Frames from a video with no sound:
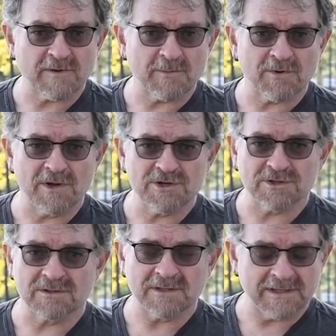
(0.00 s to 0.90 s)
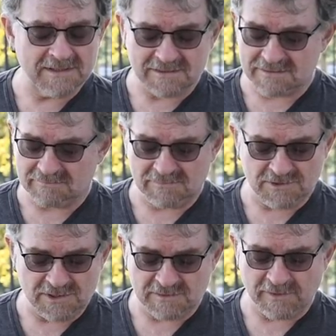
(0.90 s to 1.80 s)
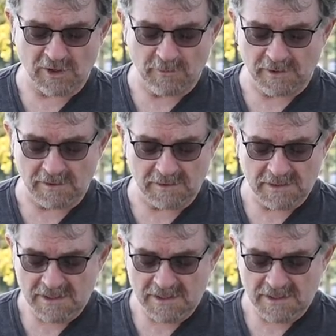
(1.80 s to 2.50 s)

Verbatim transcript: operation is just phenomenal.